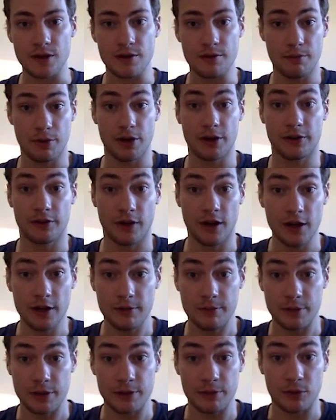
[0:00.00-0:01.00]
But a ton
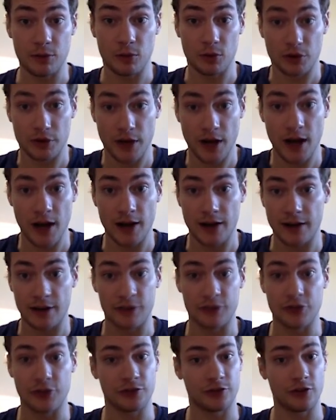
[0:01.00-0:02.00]
of people were not and
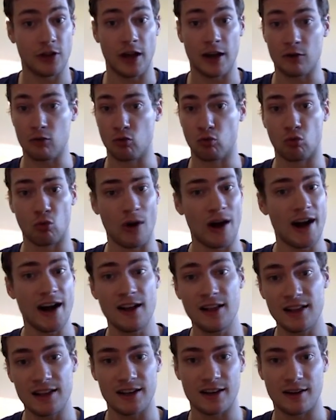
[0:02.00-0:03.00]
just like
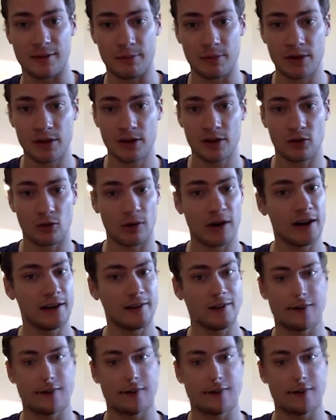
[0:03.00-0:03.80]
railing them right?